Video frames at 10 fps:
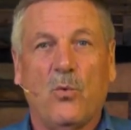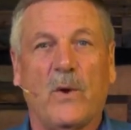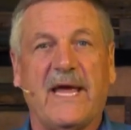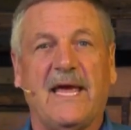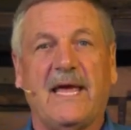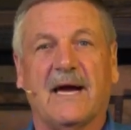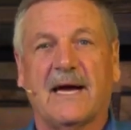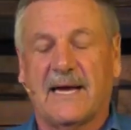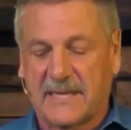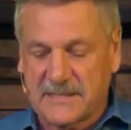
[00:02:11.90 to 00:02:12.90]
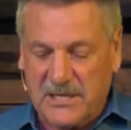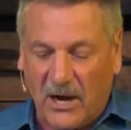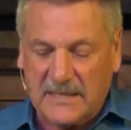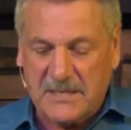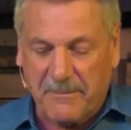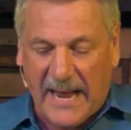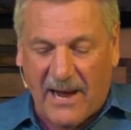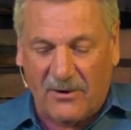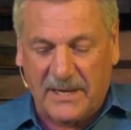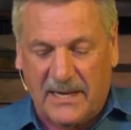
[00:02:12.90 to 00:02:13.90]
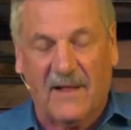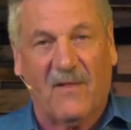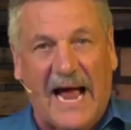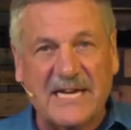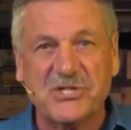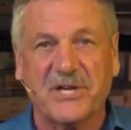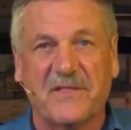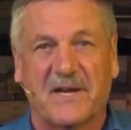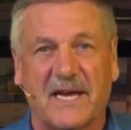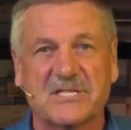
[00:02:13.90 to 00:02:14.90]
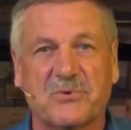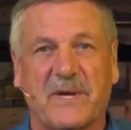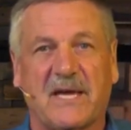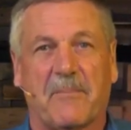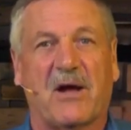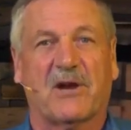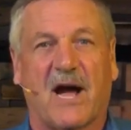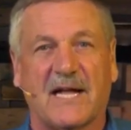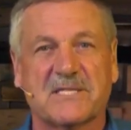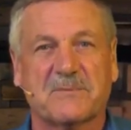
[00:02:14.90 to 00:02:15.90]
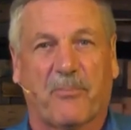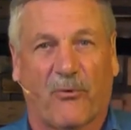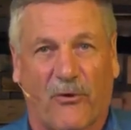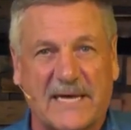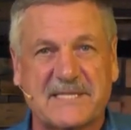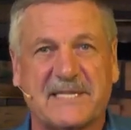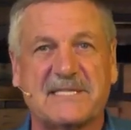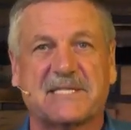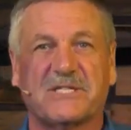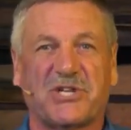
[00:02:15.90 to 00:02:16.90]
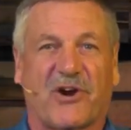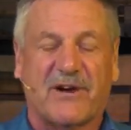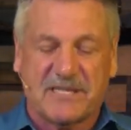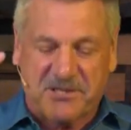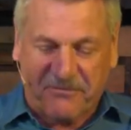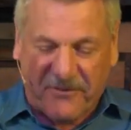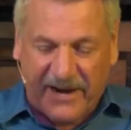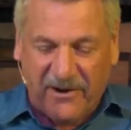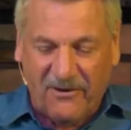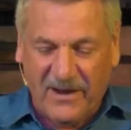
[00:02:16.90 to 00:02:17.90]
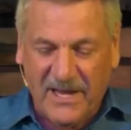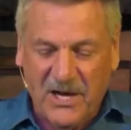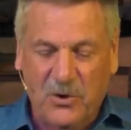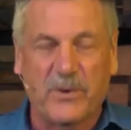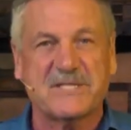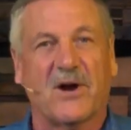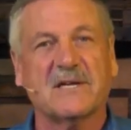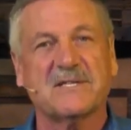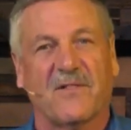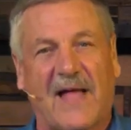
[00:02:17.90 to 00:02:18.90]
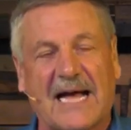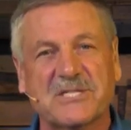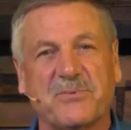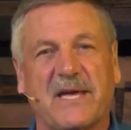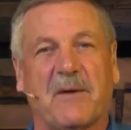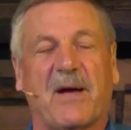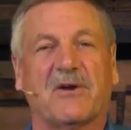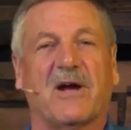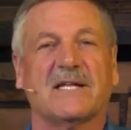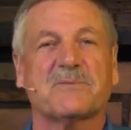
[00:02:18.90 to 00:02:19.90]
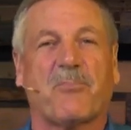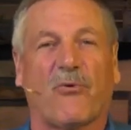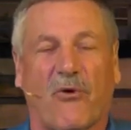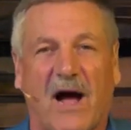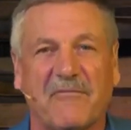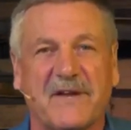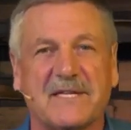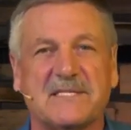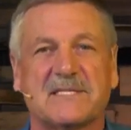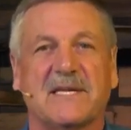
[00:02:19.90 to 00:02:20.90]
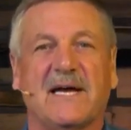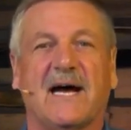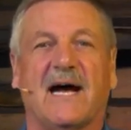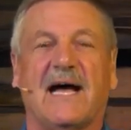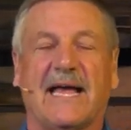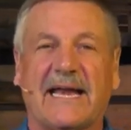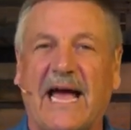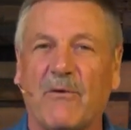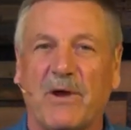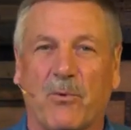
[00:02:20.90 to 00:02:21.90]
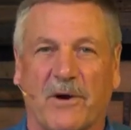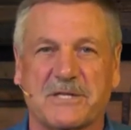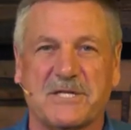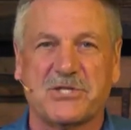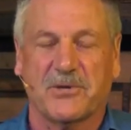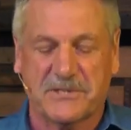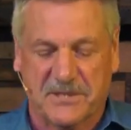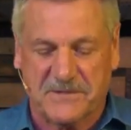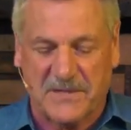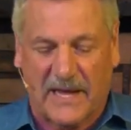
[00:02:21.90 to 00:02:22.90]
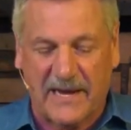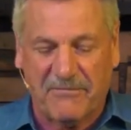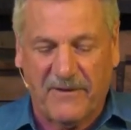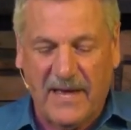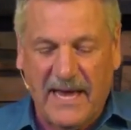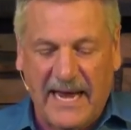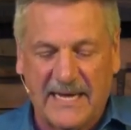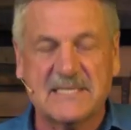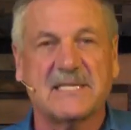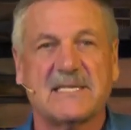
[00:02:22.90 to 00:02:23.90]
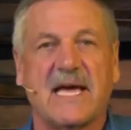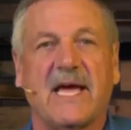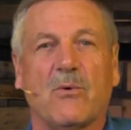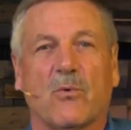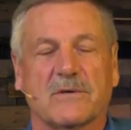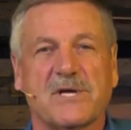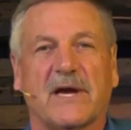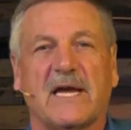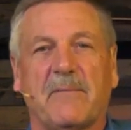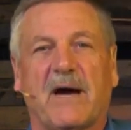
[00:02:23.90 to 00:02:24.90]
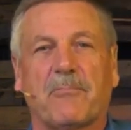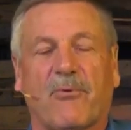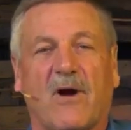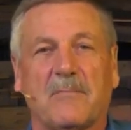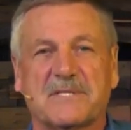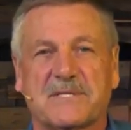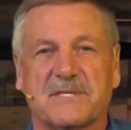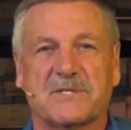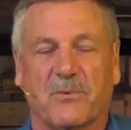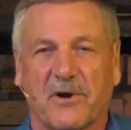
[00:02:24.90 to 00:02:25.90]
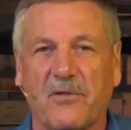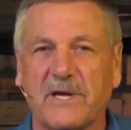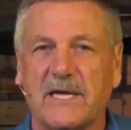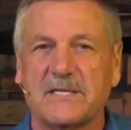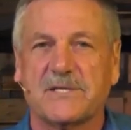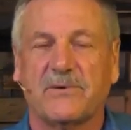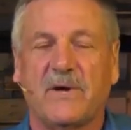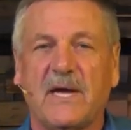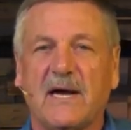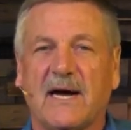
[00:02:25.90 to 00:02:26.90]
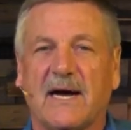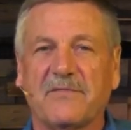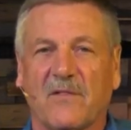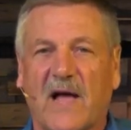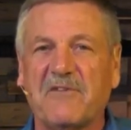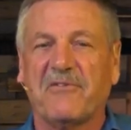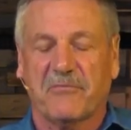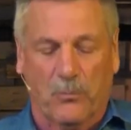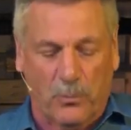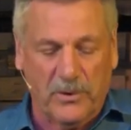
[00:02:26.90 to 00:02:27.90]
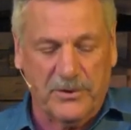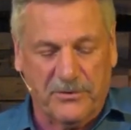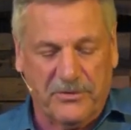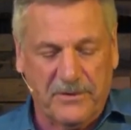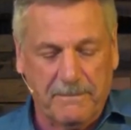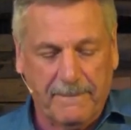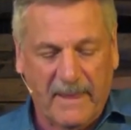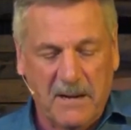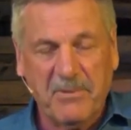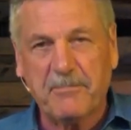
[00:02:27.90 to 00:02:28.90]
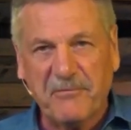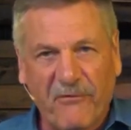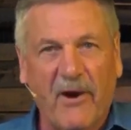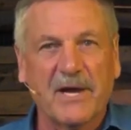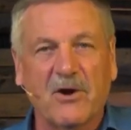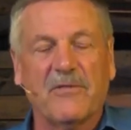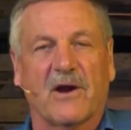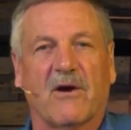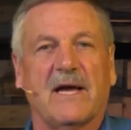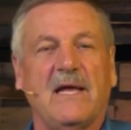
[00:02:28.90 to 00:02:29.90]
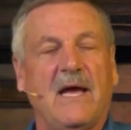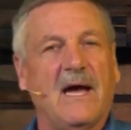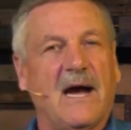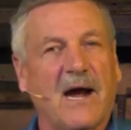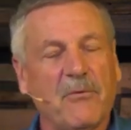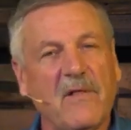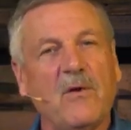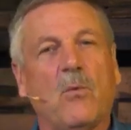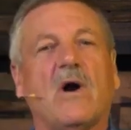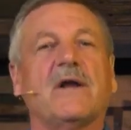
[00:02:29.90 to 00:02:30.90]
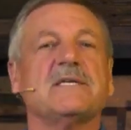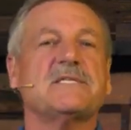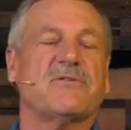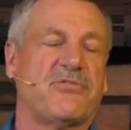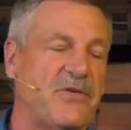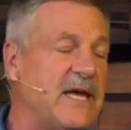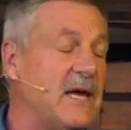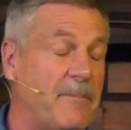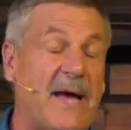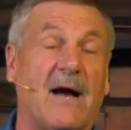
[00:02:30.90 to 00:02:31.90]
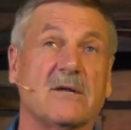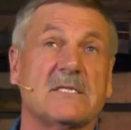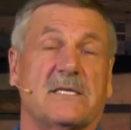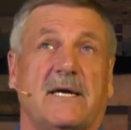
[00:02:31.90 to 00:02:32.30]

We uh, talked about Elisha the next week, about God's presence, the chariots of fire. We talked last week about God's providence uh, and how he worked in Joseph's life. And today we're talking about promises. And we're going to look into uh, the life of Ruth. But before I go there, I, I really want us to think about.